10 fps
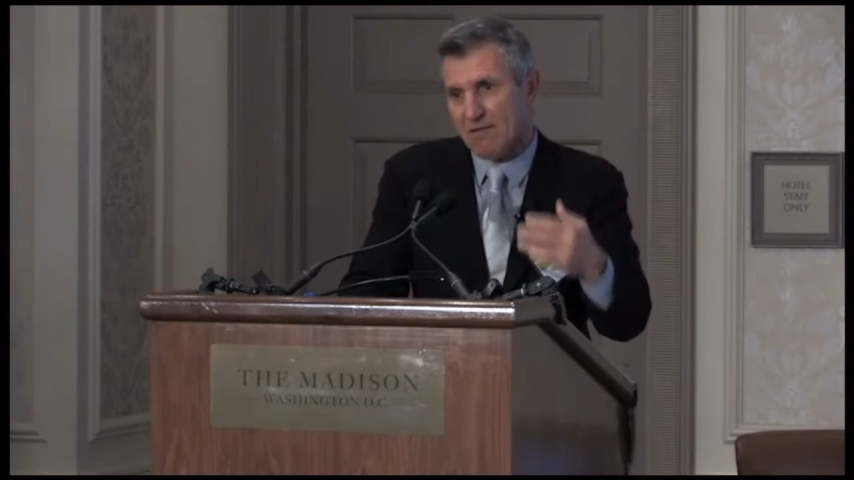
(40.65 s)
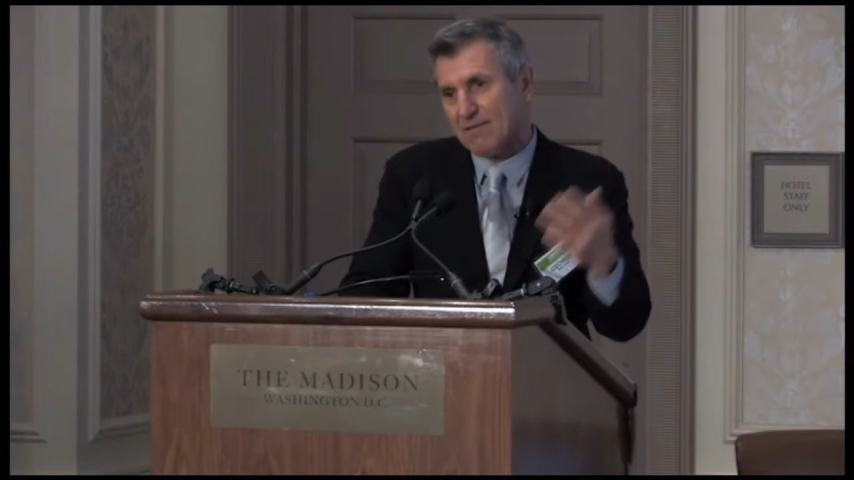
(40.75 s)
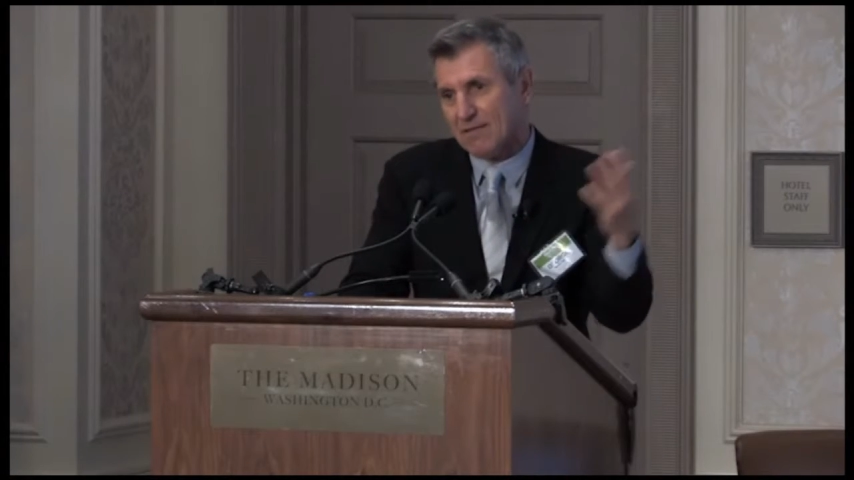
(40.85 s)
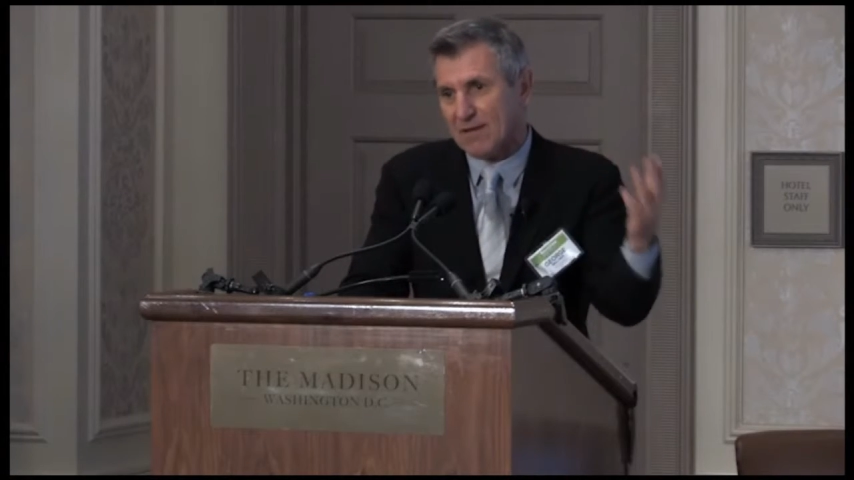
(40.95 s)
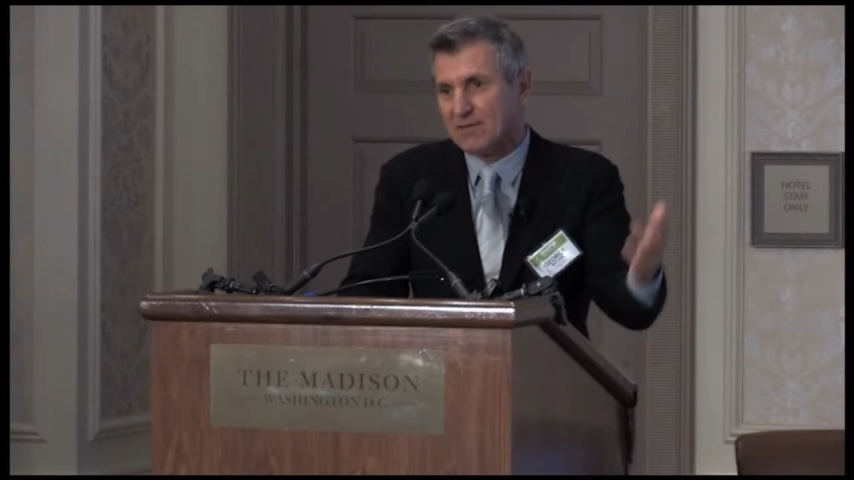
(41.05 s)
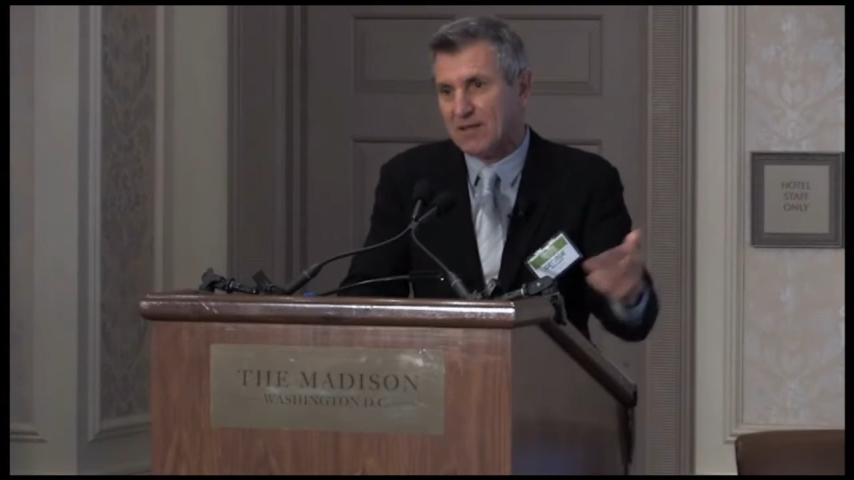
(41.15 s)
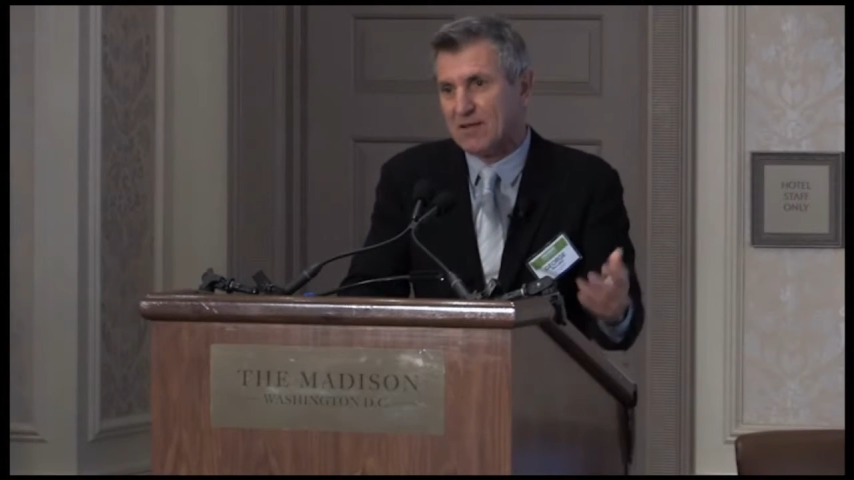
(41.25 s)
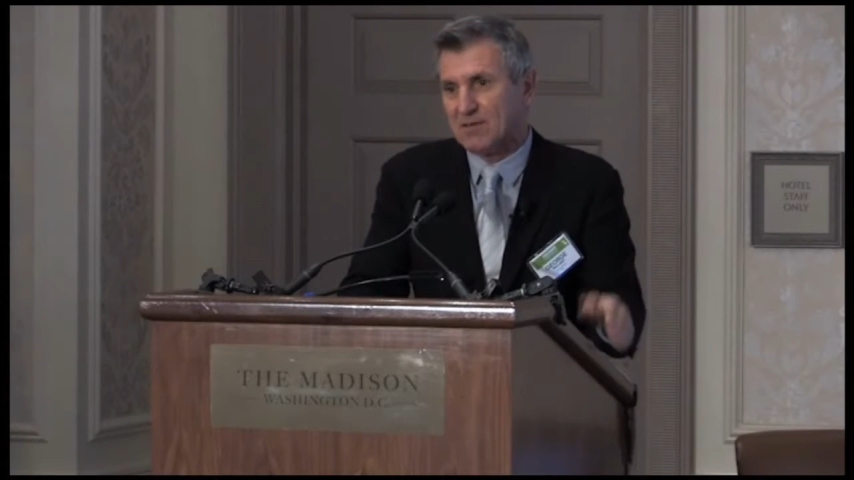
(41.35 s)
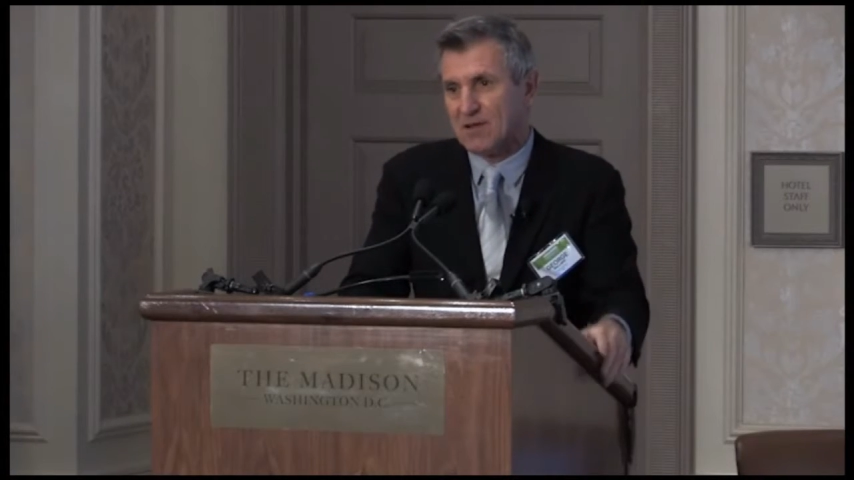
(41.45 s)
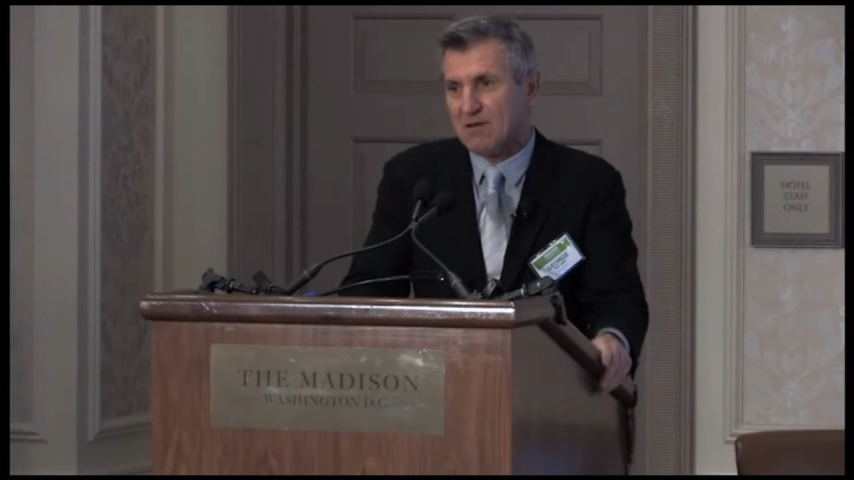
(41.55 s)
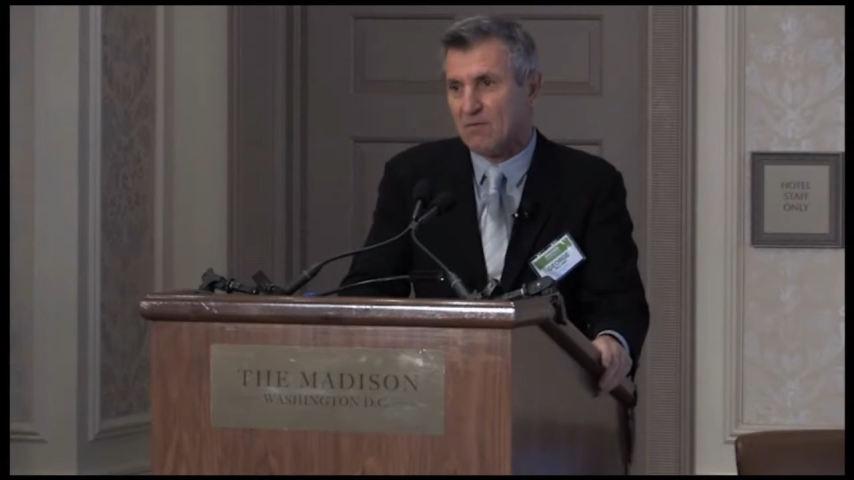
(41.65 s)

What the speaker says: or etc.